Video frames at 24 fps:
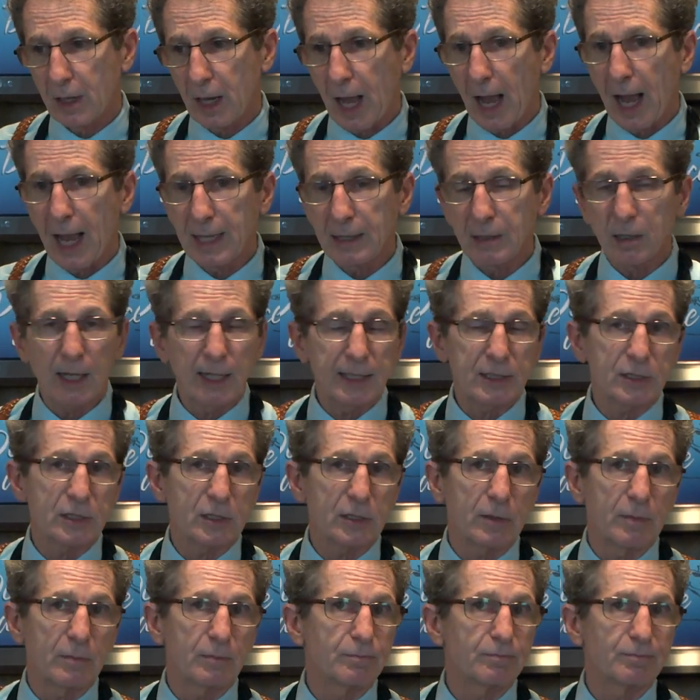I like
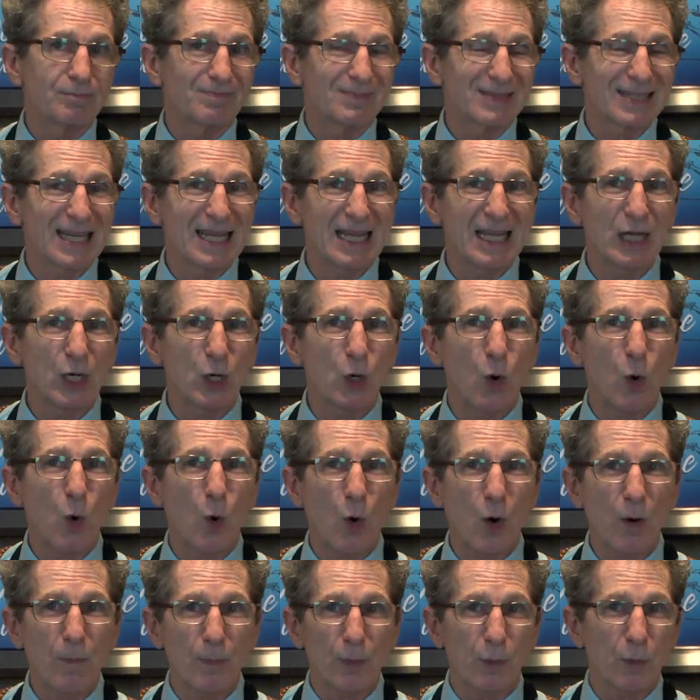to
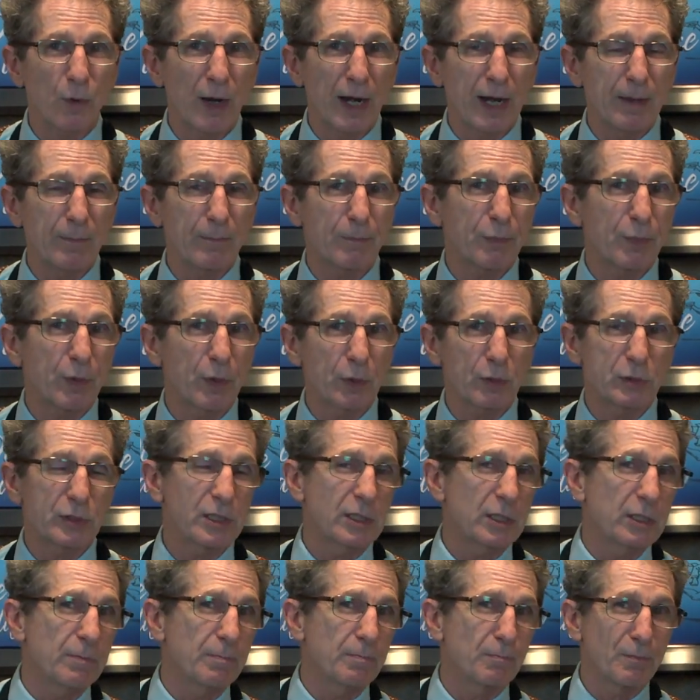incorporate
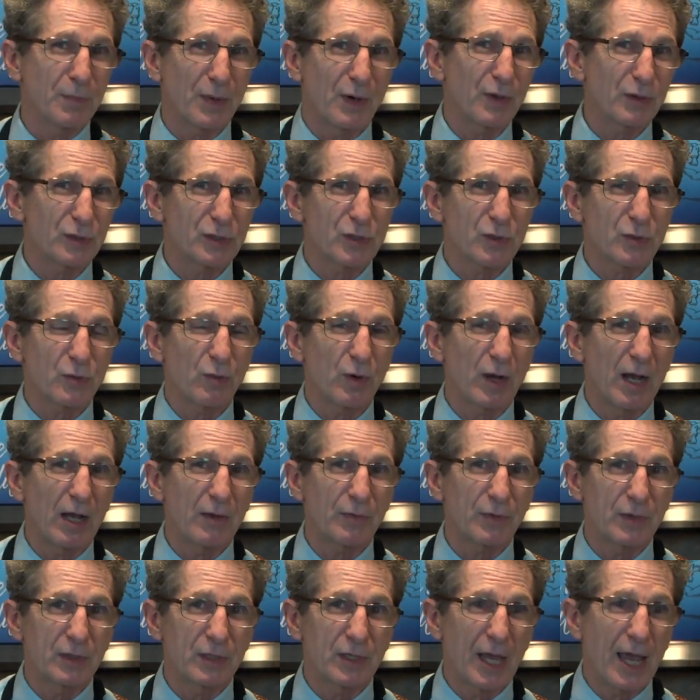protein bursts
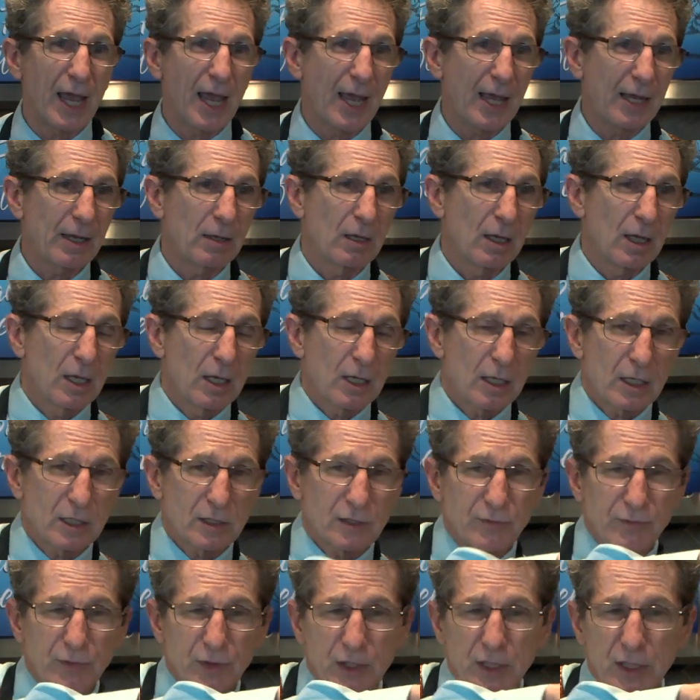throughout the day, because
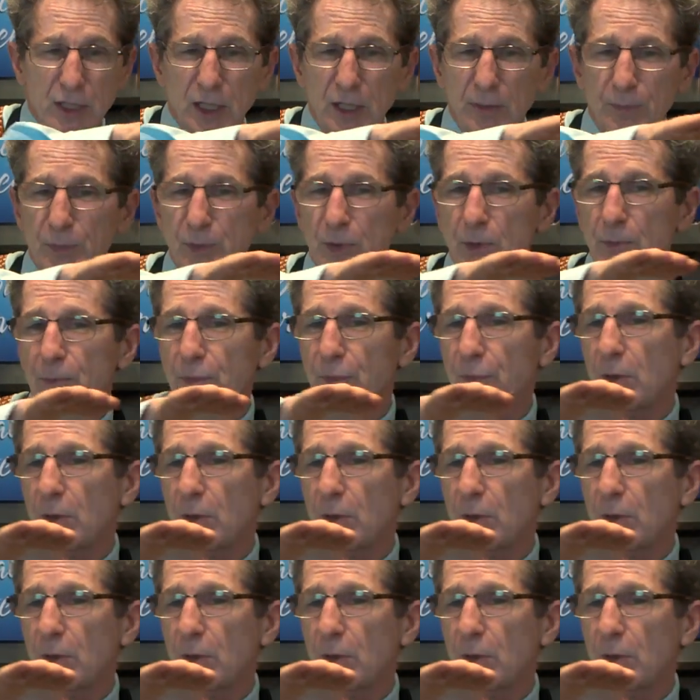if you keep your